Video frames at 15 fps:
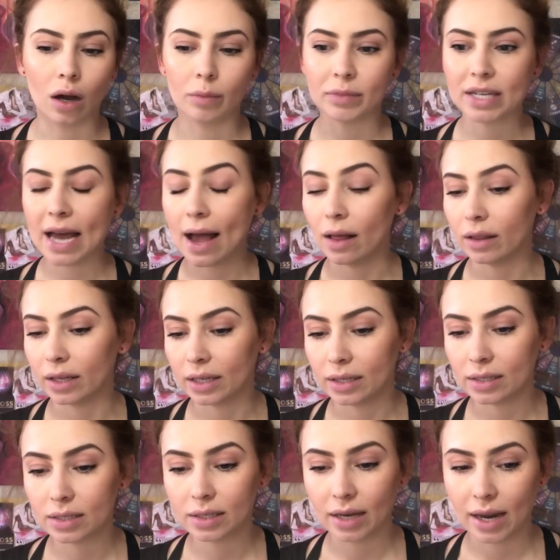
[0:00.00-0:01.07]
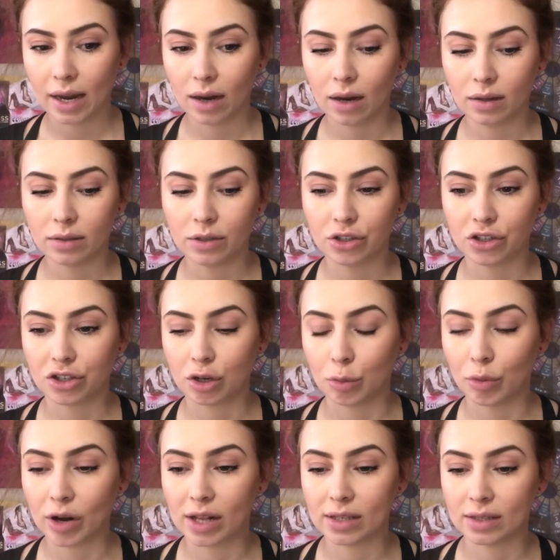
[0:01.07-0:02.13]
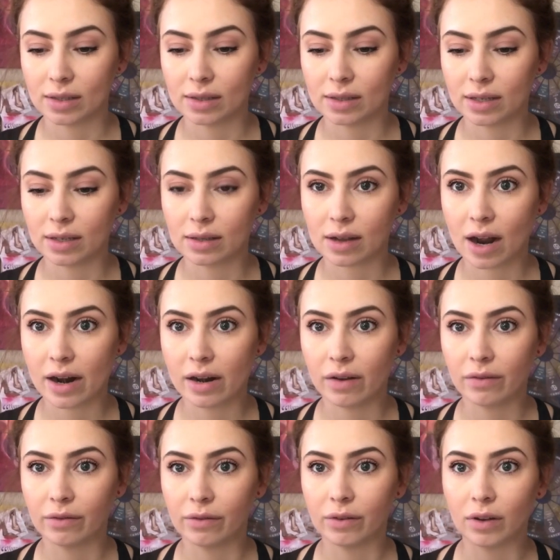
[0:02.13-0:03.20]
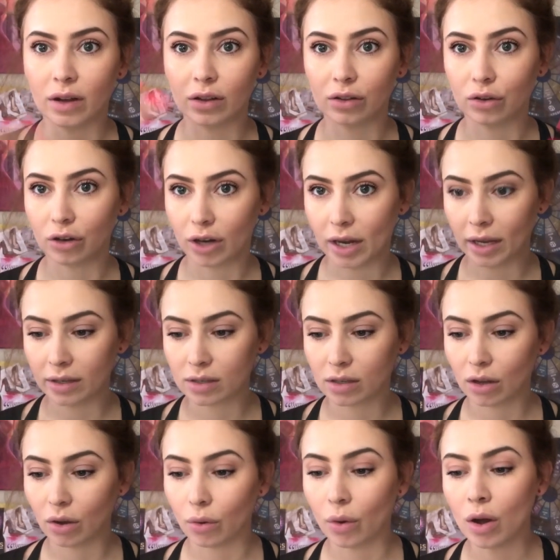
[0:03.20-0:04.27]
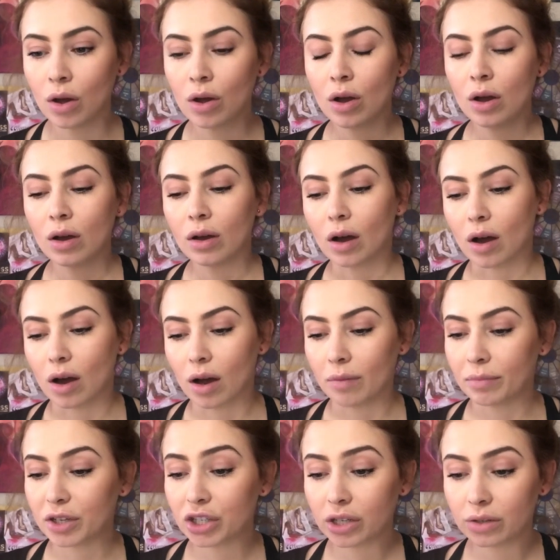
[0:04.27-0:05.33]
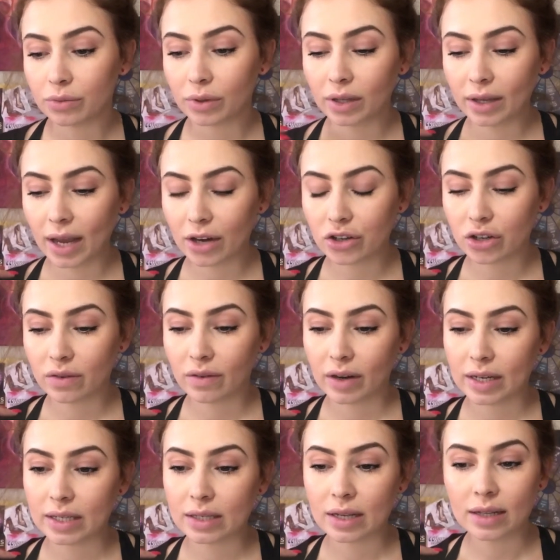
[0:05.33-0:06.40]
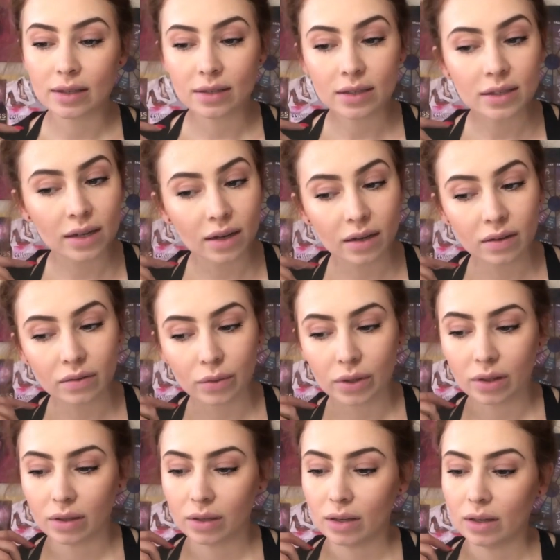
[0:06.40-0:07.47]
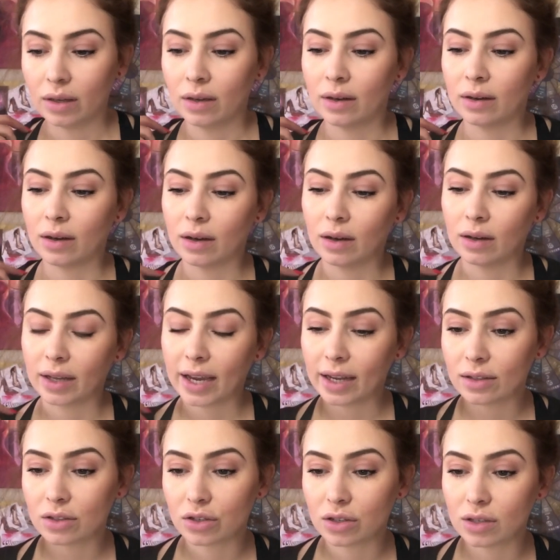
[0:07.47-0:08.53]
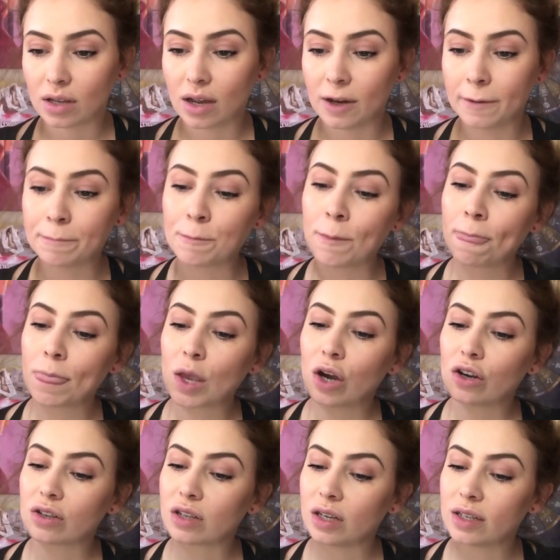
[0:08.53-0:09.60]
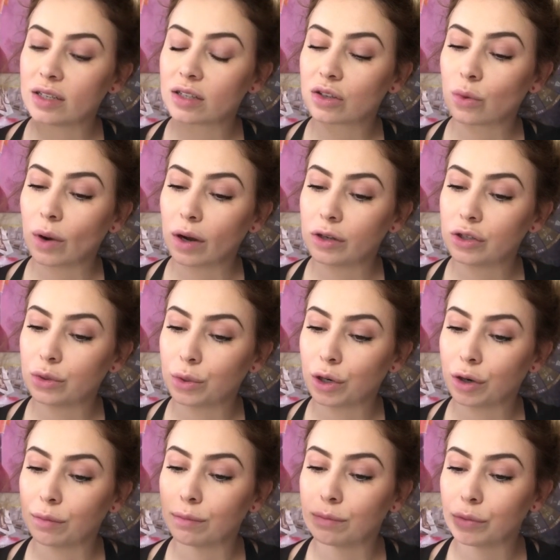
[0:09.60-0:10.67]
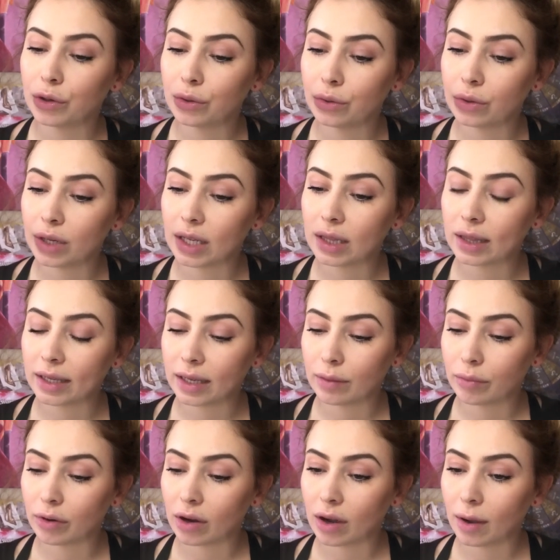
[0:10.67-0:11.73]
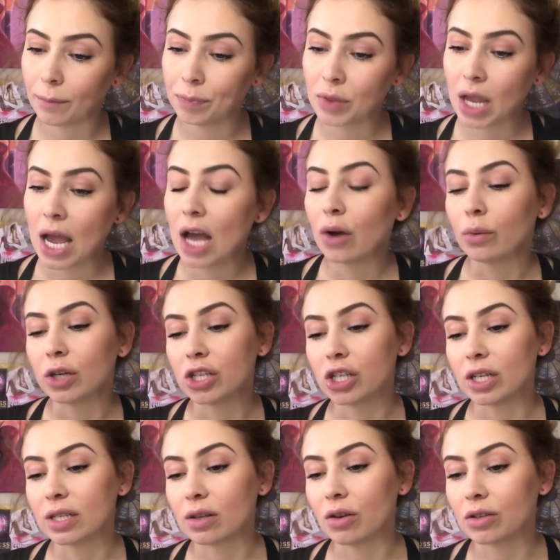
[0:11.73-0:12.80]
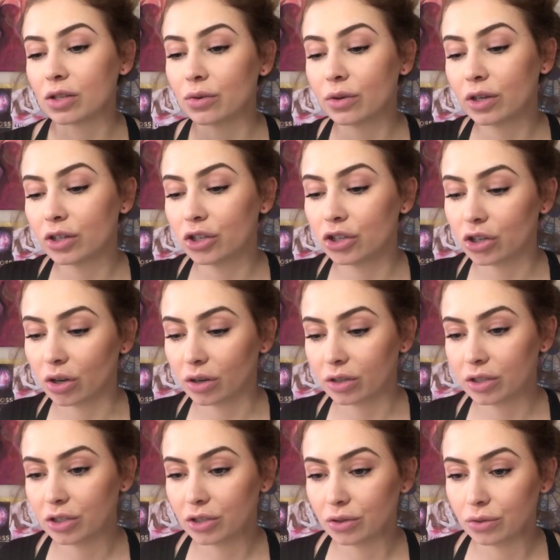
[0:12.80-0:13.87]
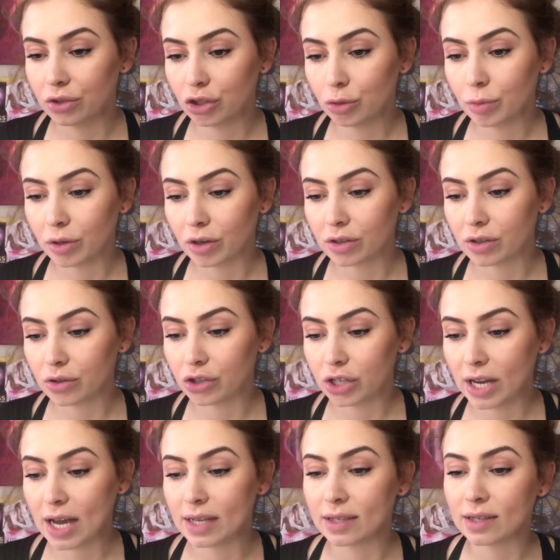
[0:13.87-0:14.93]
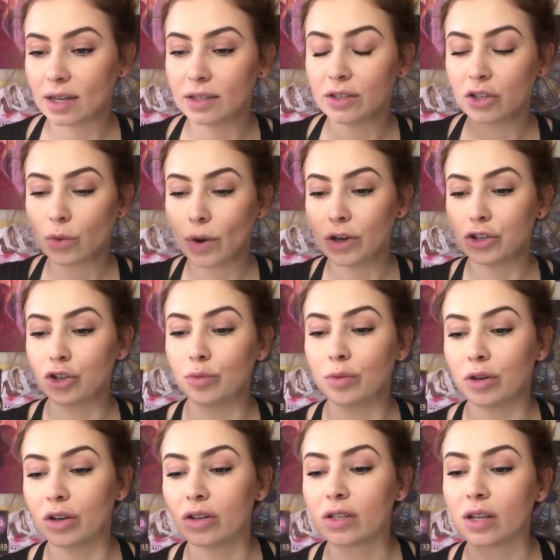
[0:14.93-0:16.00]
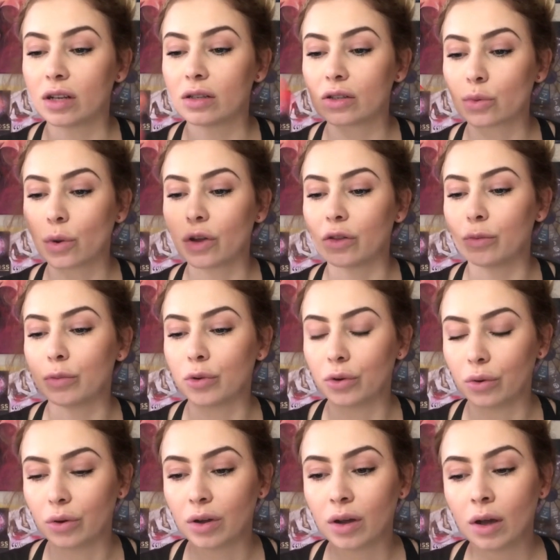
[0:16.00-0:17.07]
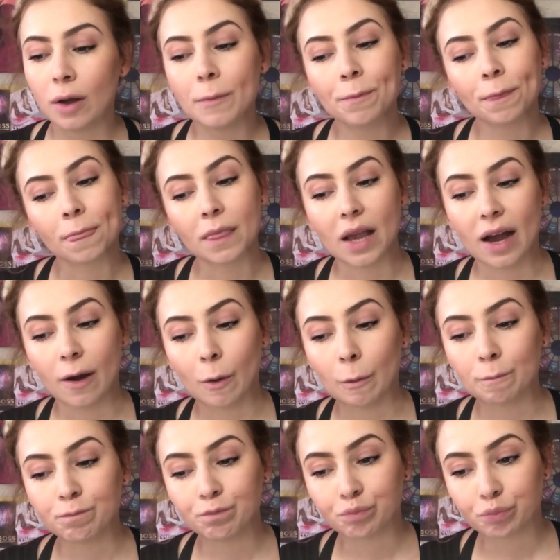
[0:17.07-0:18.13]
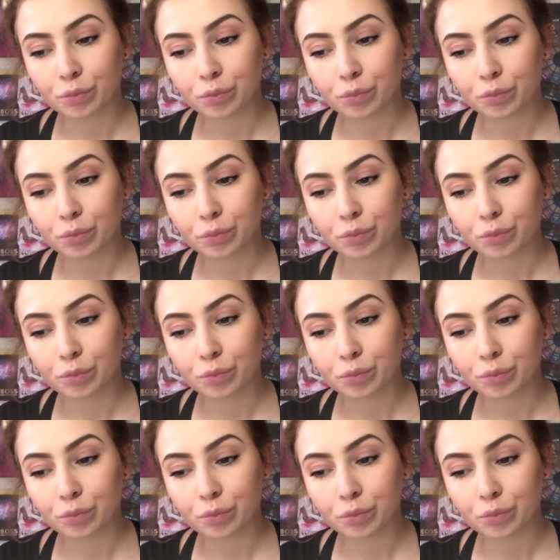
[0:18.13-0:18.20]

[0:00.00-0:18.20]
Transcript: talent, and just her presence is kind of alluring. So, but she's really actually very sensitive with the Cancer sun. Her sun is square to her moon in Libra, which is also conjunct to Jupiter. So she has sun square Jupiter, sun square the moon. Now,